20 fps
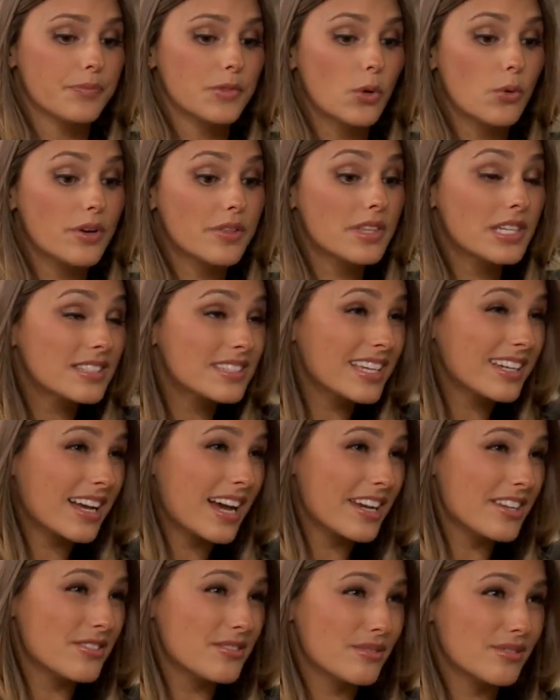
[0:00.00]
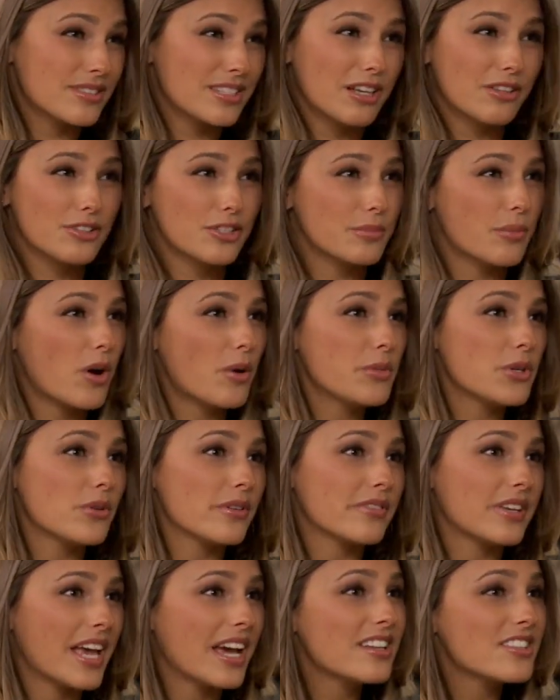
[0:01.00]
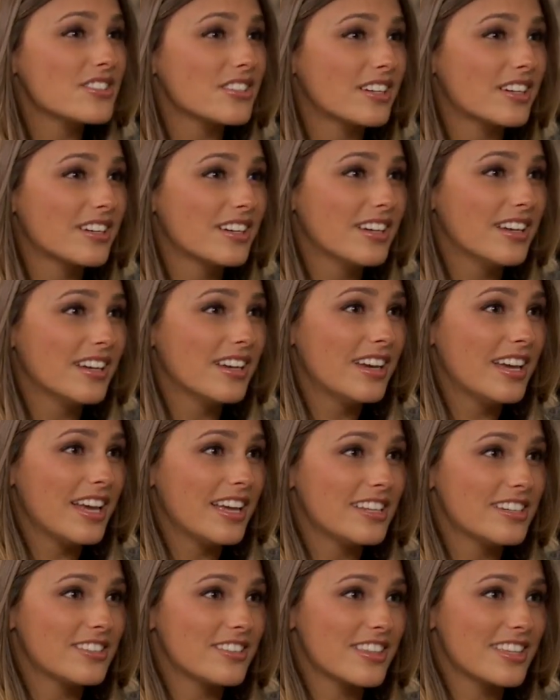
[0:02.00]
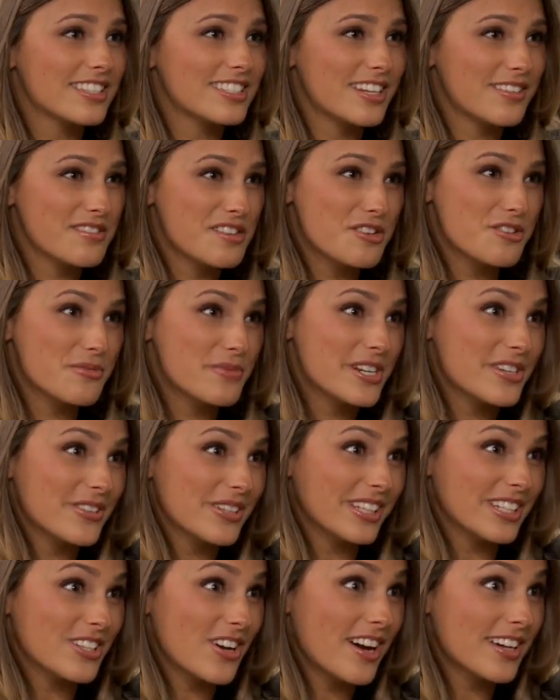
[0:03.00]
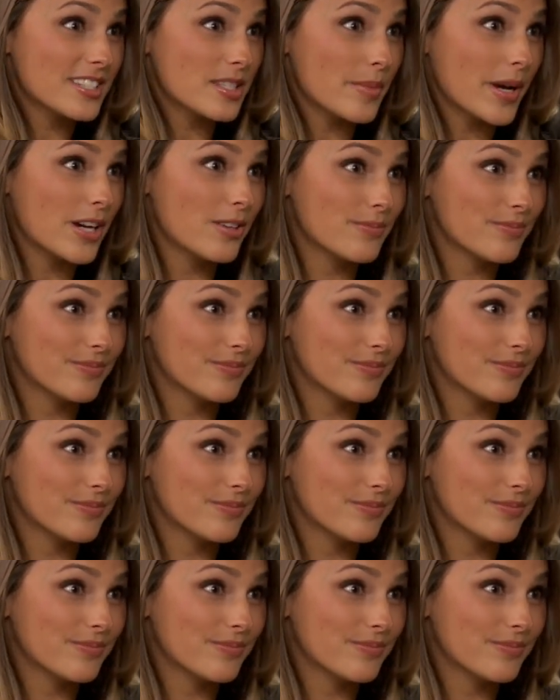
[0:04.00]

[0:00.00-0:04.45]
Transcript: Or things like, how do you tell your mom you have cancer? the stuff that nobody really talks about.